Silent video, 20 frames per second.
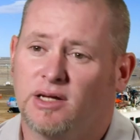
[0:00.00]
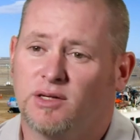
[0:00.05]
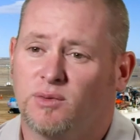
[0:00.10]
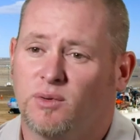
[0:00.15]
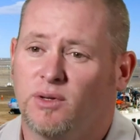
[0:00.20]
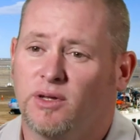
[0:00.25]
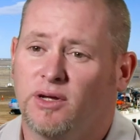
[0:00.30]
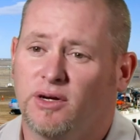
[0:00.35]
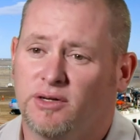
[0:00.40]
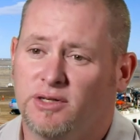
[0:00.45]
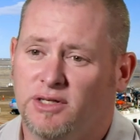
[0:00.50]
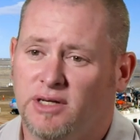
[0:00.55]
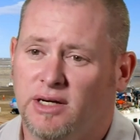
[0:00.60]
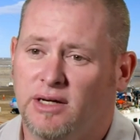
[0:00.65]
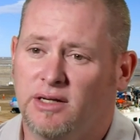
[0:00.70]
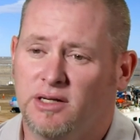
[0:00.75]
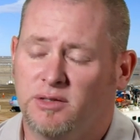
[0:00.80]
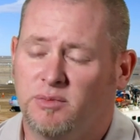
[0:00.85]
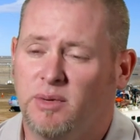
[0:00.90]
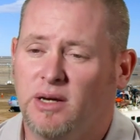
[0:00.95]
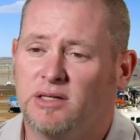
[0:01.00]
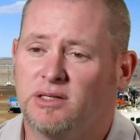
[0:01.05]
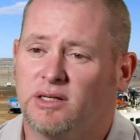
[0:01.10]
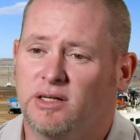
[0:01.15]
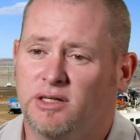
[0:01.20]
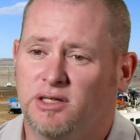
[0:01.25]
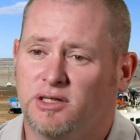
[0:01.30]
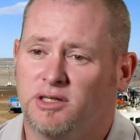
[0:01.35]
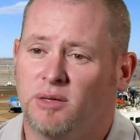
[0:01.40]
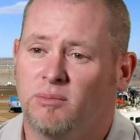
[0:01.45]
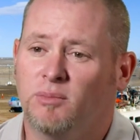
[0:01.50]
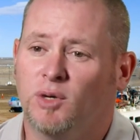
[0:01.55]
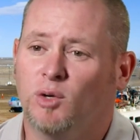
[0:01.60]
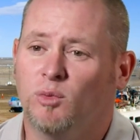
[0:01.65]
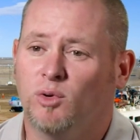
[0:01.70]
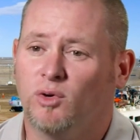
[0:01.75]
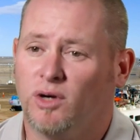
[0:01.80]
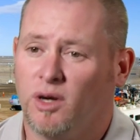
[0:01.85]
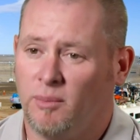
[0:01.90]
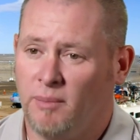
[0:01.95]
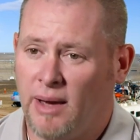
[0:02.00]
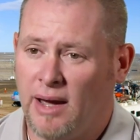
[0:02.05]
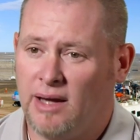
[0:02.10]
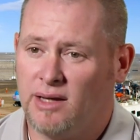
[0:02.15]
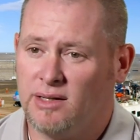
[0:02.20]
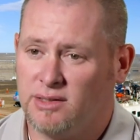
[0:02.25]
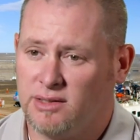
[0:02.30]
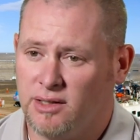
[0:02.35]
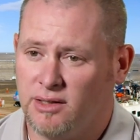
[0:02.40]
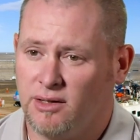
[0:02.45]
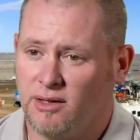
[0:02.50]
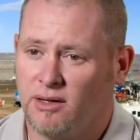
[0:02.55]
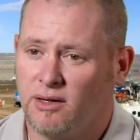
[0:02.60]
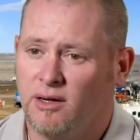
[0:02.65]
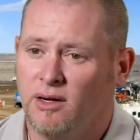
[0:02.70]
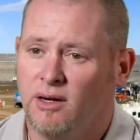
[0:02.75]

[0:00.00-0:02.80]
That's where they'll sit. It's basically just a mobile command center.